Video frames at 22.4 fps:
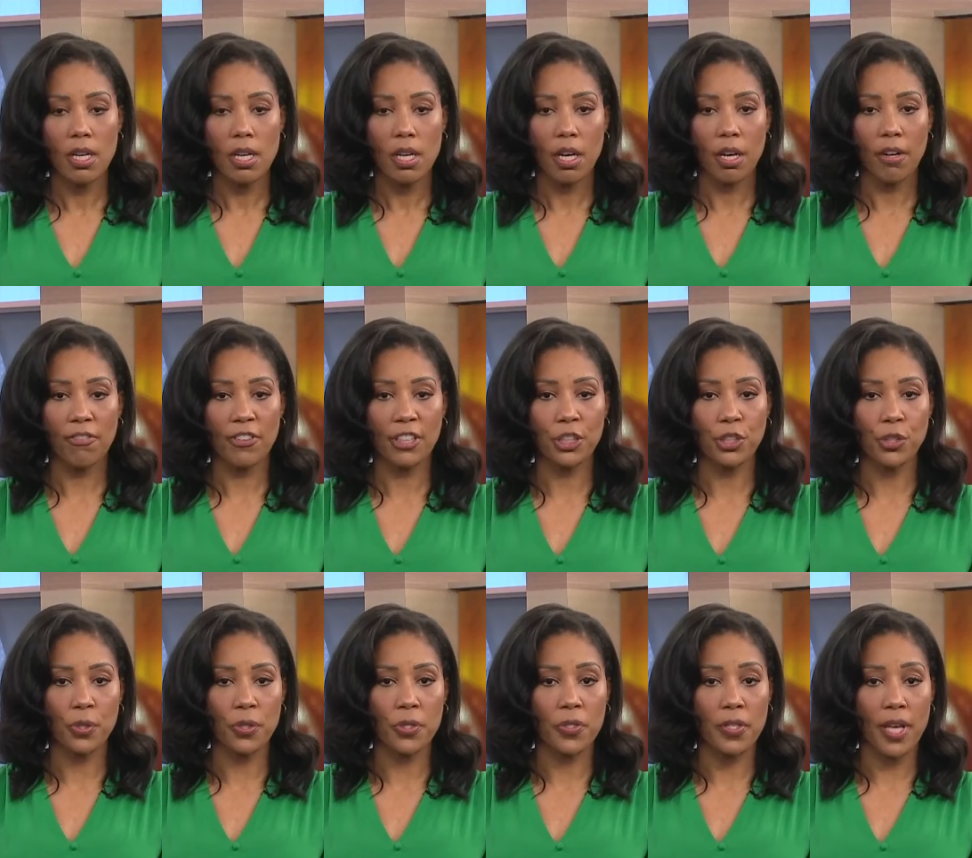
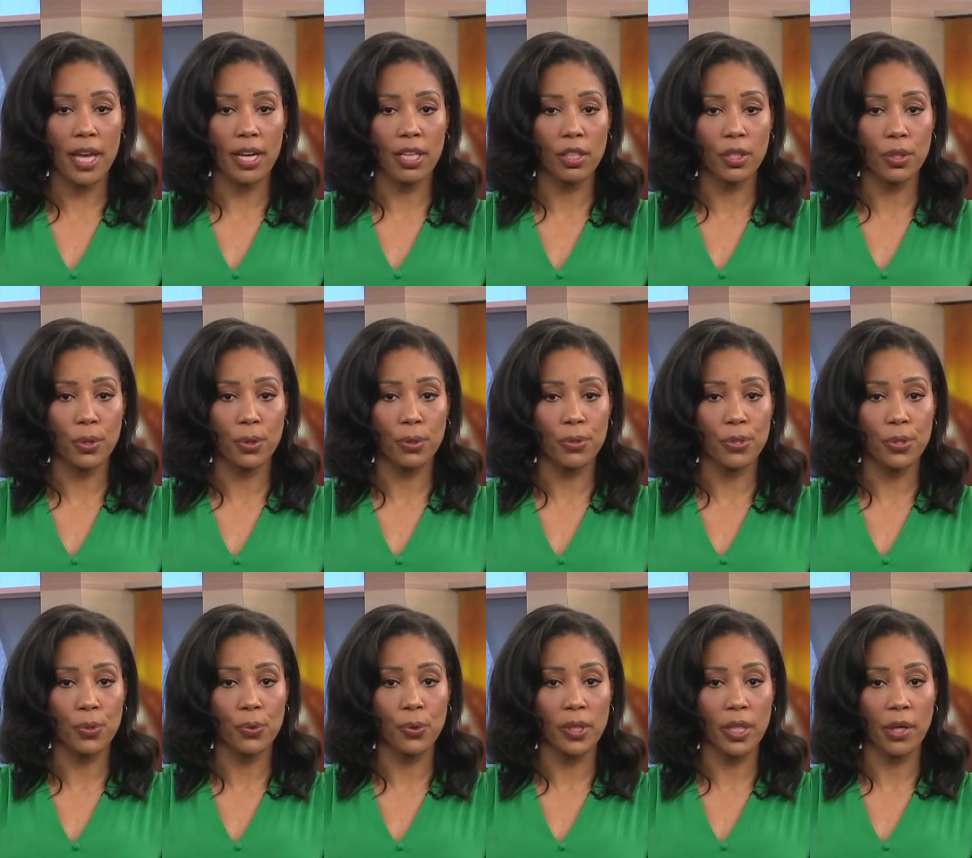Officials at a local
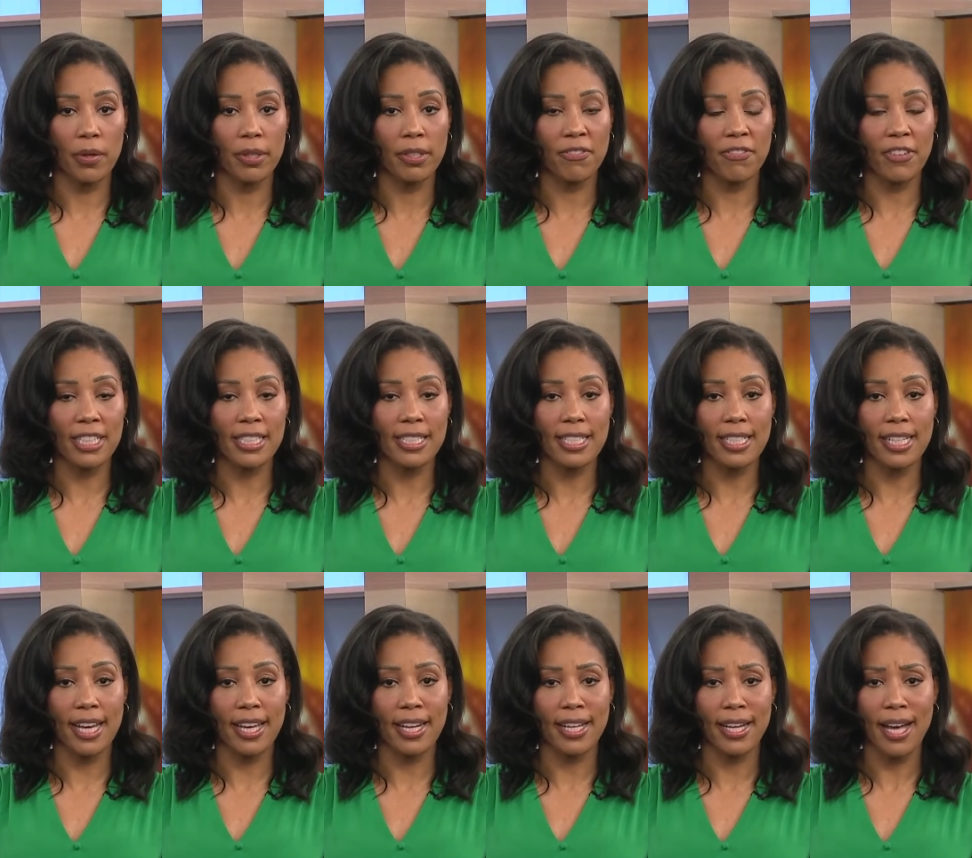school are
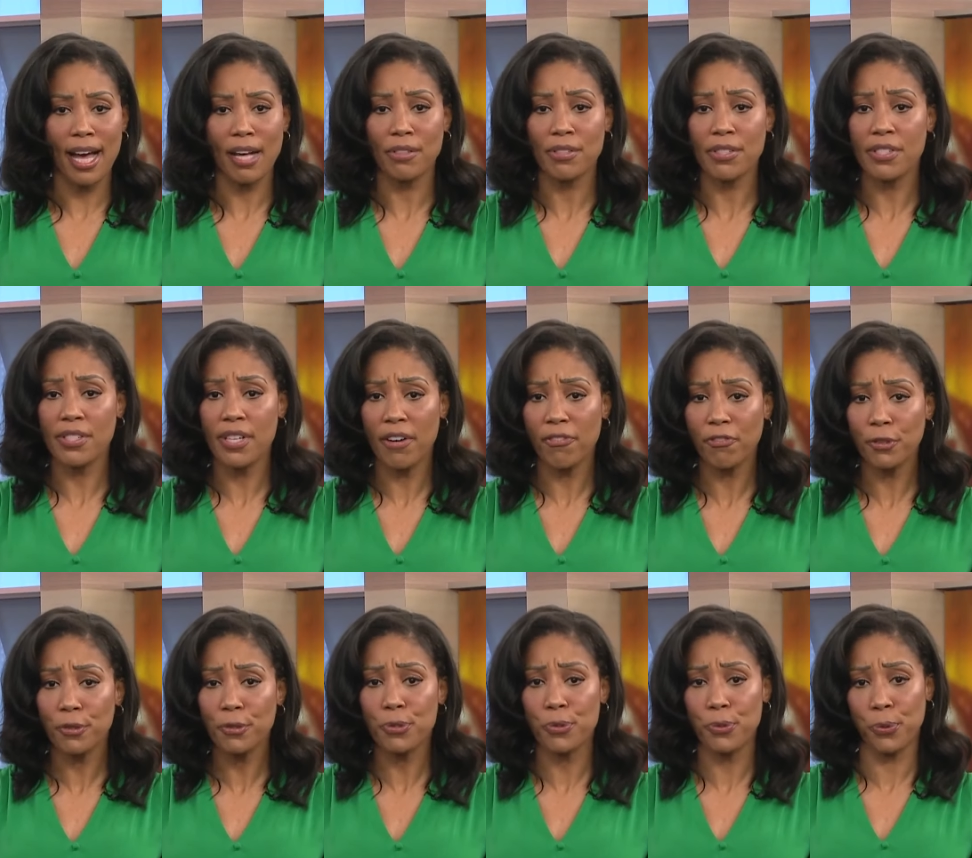investigating how
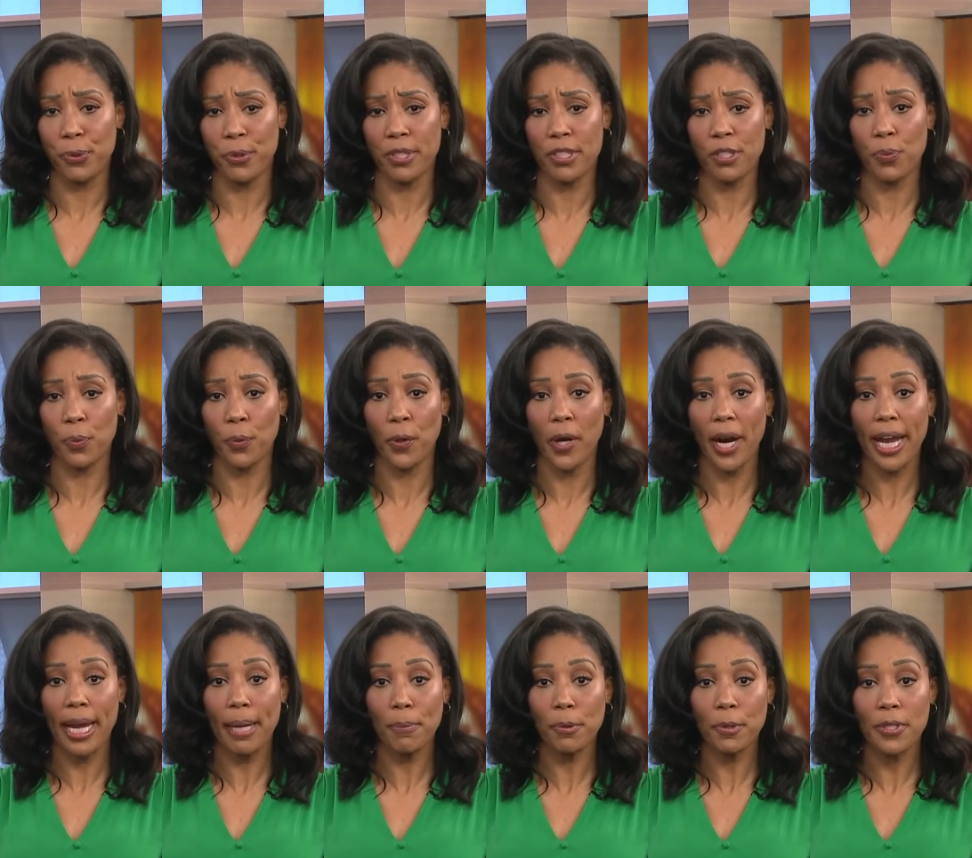several students
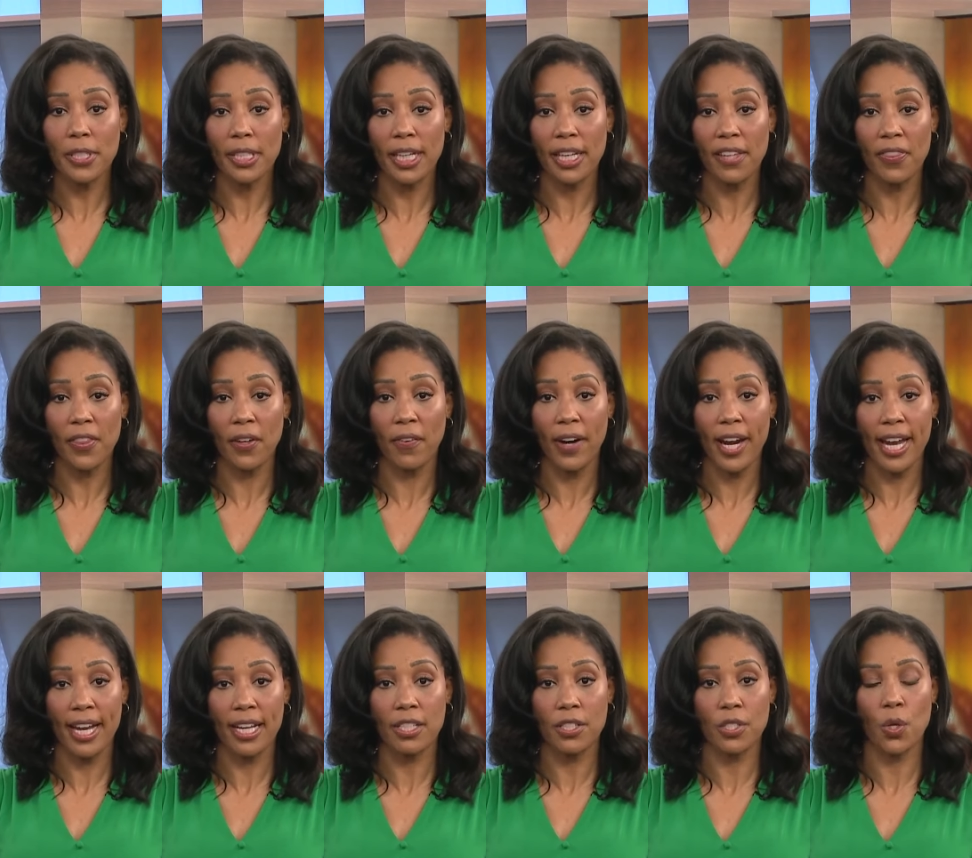were able to get their
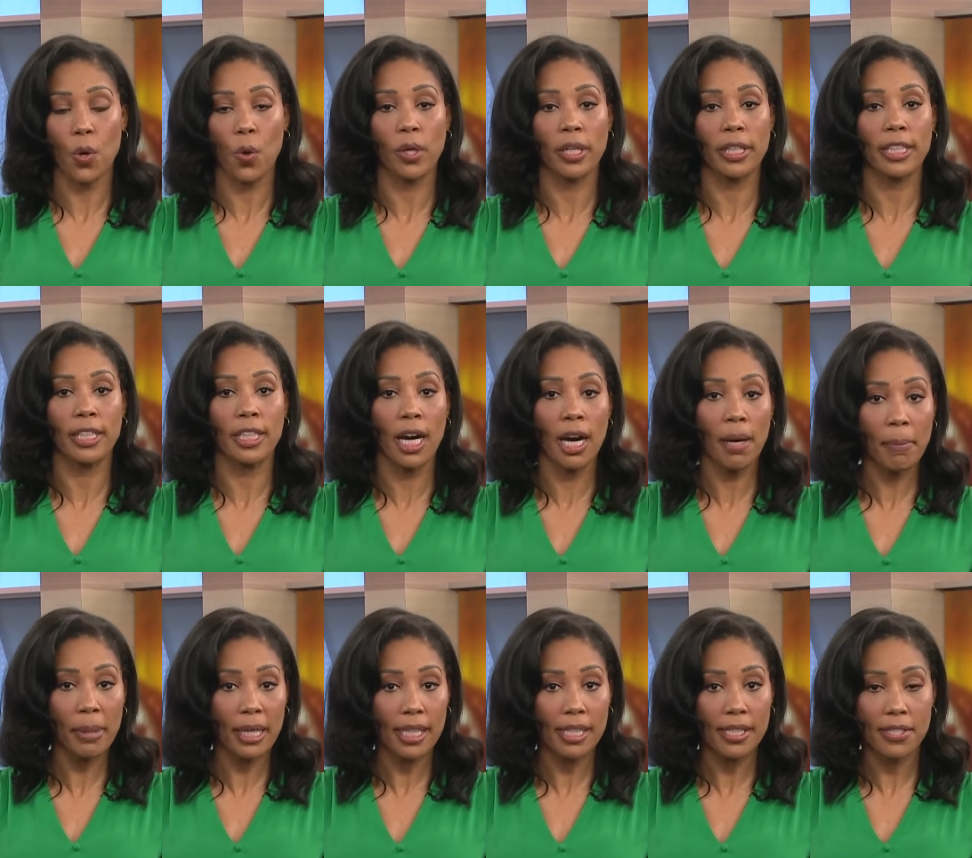hands on
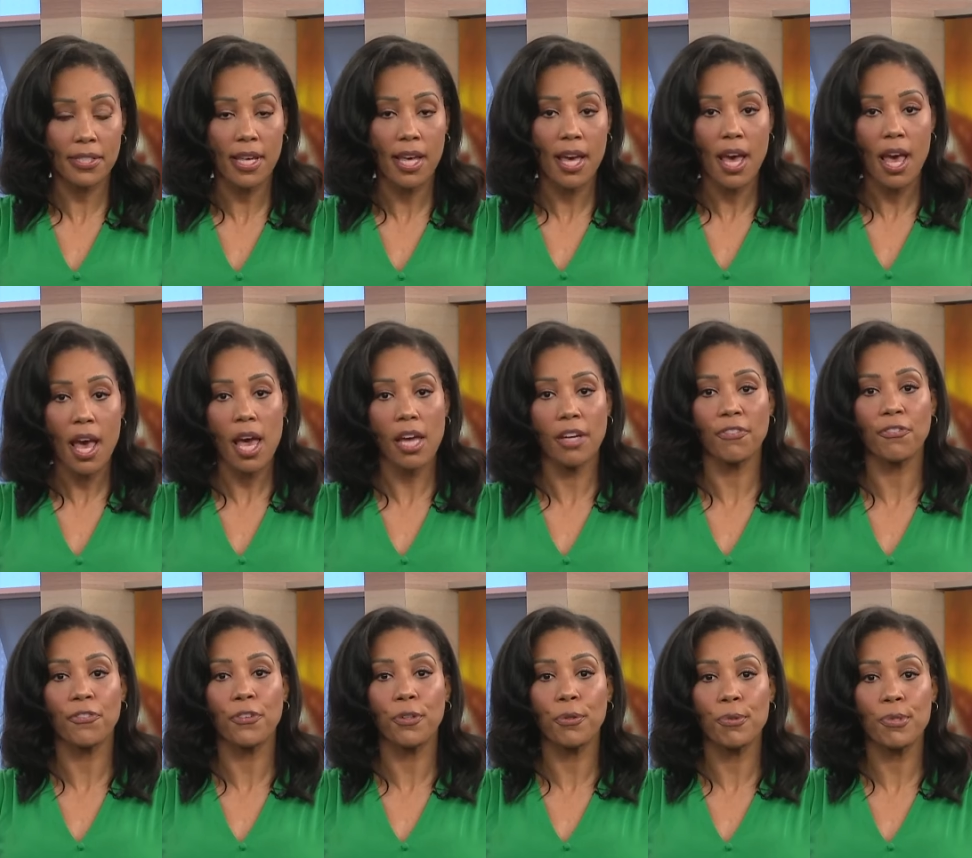gummies
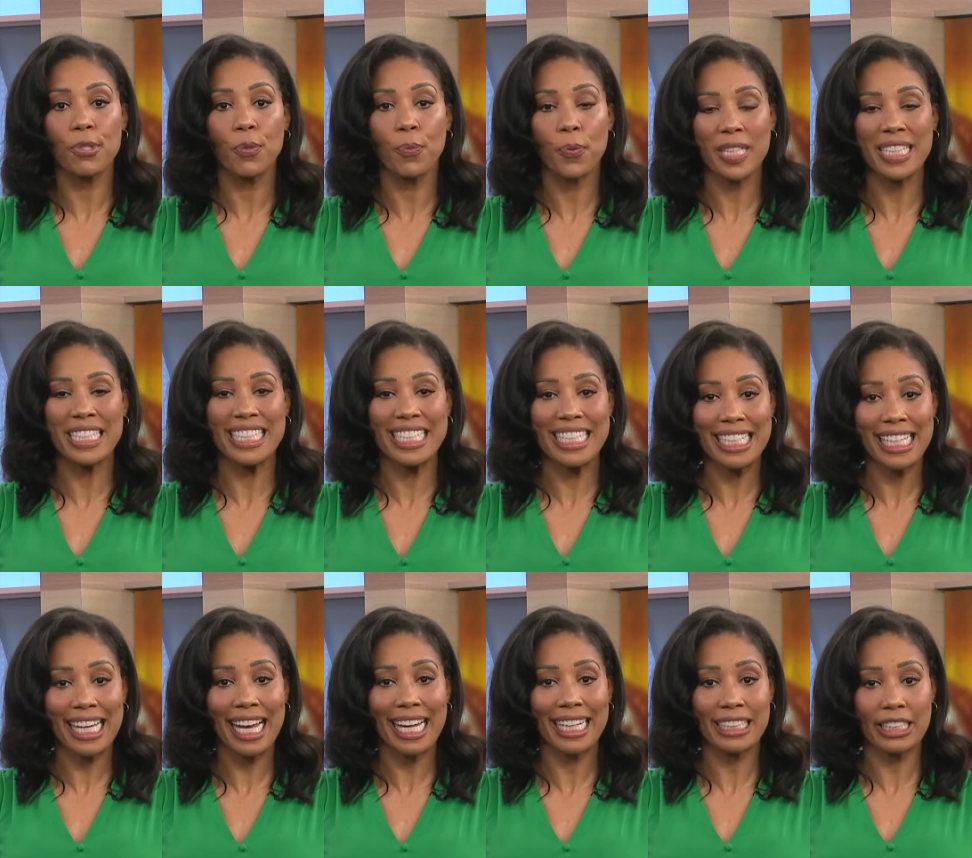infused with
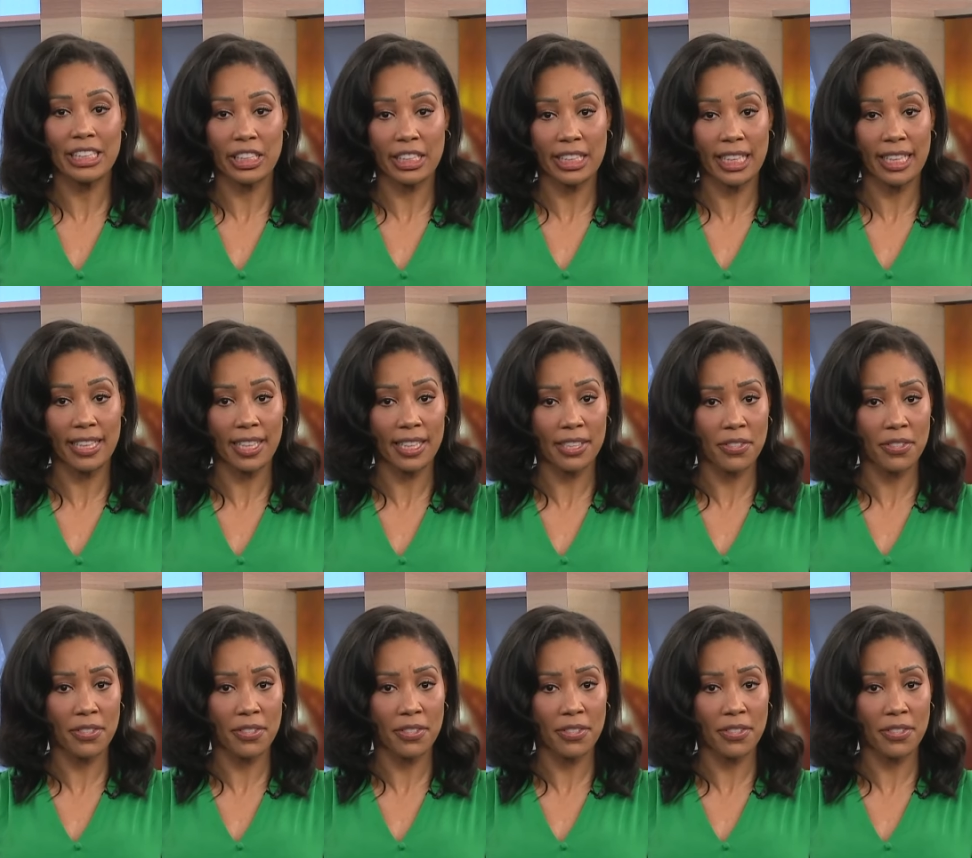THC.